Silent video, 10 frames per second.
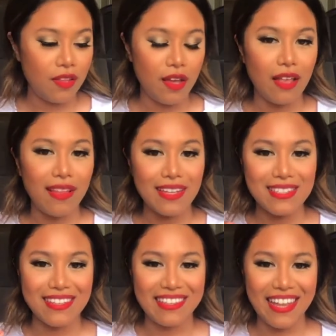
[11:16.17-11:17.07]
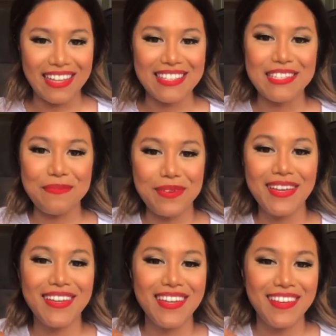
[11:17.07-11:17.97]
I like to dip
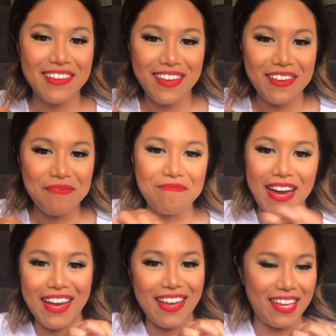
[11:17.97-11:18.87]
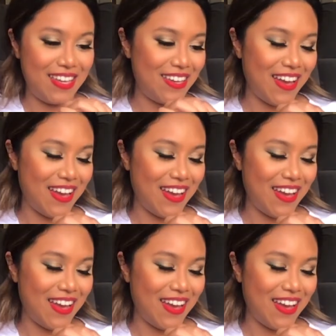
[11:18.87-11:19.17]
my